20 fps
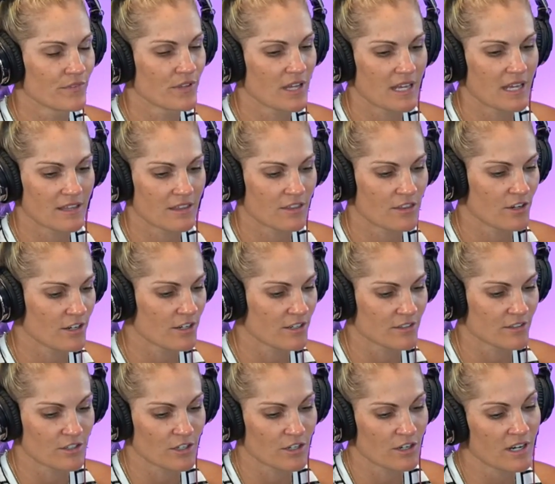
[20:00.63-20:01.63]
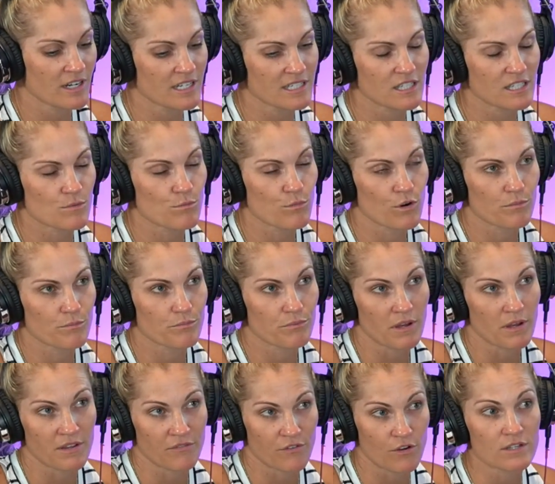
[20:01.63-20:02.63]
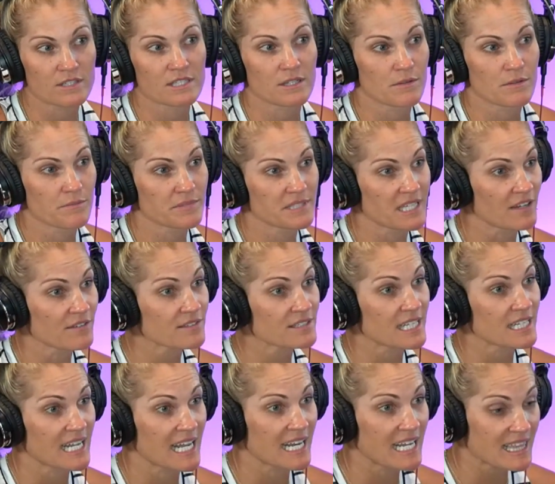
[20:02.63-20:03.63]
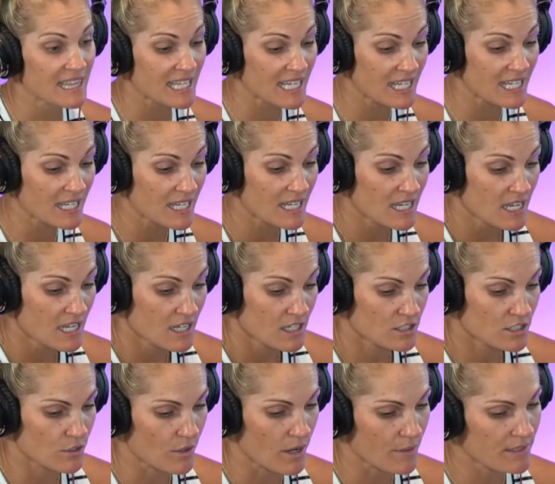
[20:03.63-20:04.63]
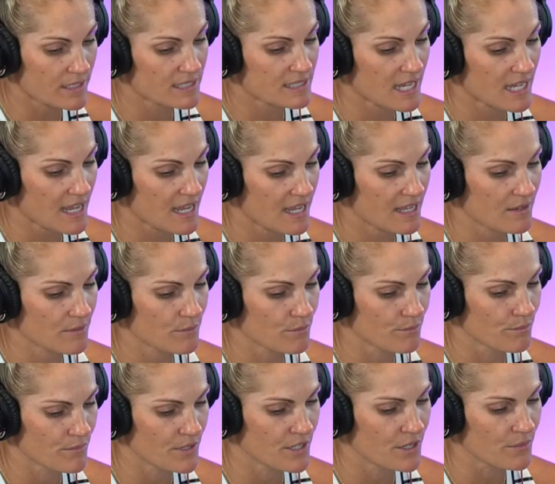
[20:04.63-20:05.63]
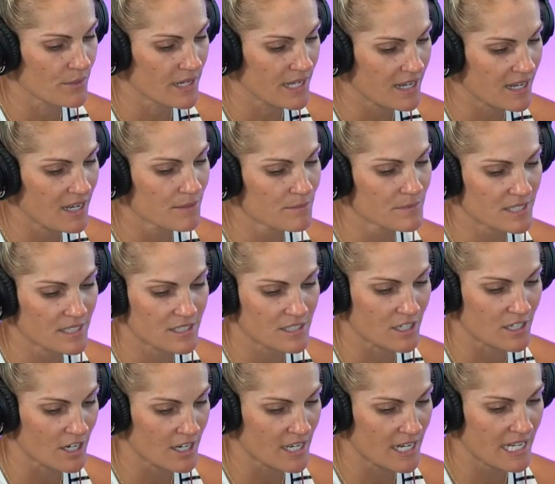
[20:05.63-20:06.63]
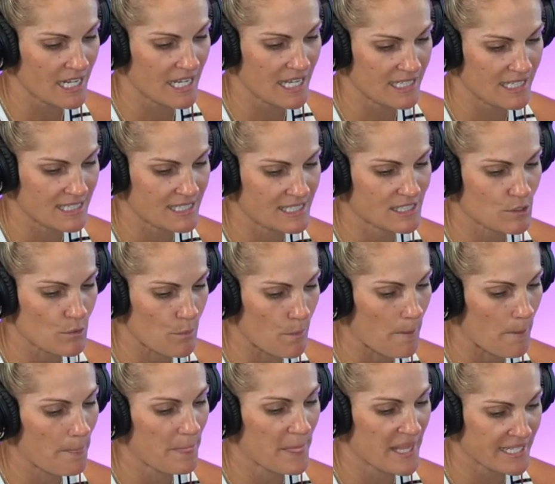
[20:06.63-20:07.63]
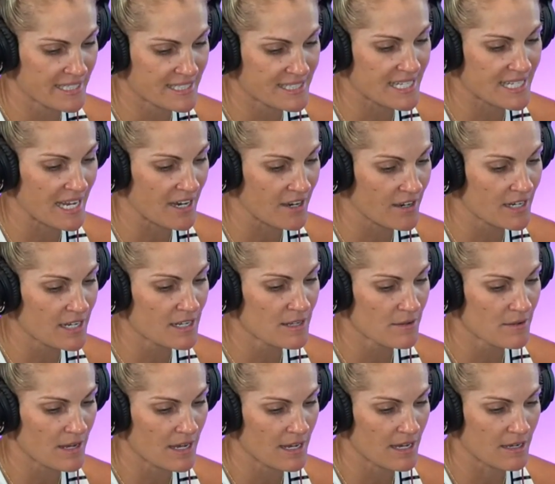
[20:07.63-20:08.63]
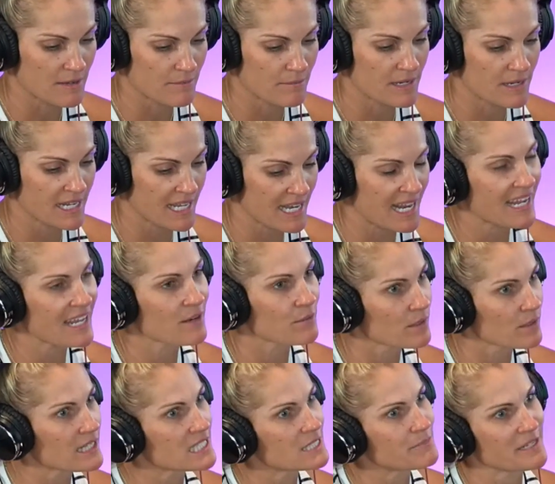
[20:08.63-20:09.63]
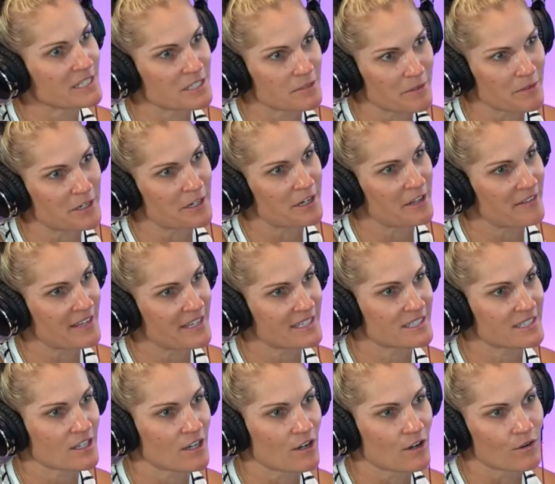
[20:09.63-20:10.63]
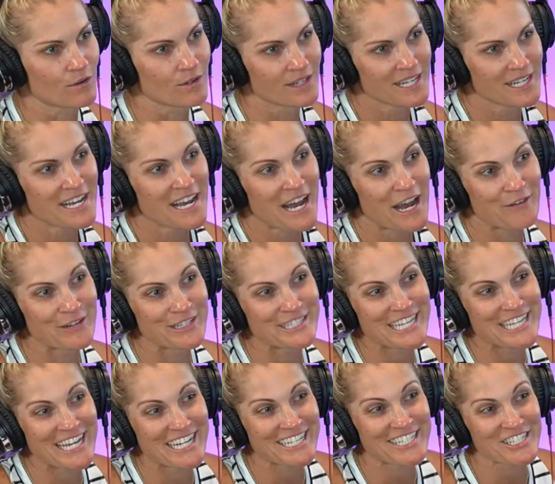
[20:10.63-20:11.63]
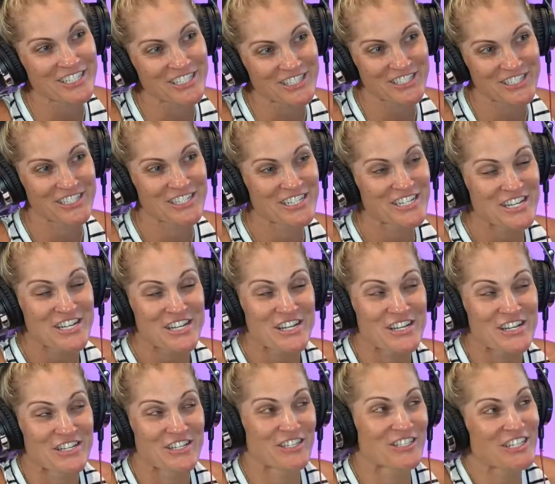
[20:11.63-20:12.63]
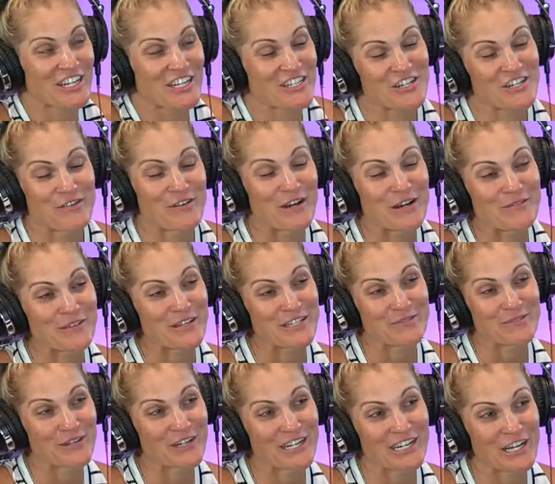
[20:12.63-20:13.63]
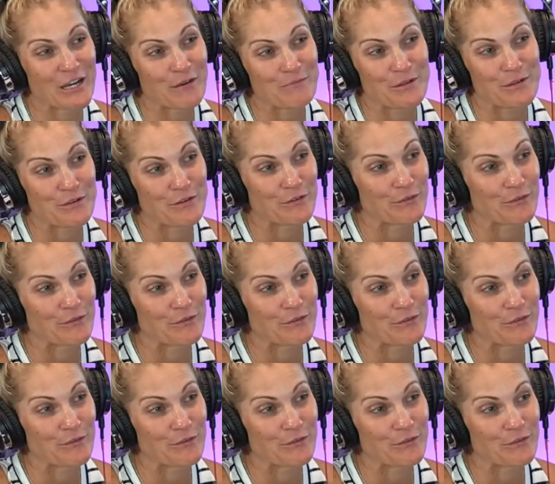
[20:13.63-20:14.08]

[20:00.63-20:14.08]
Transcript: They're honestly more probably focused on themselves than anything. So I would say, you know, when it comes to starting, it's scary. But again, I can really speak to Burn on this. So I would say you just got to show up, because we're going to help you.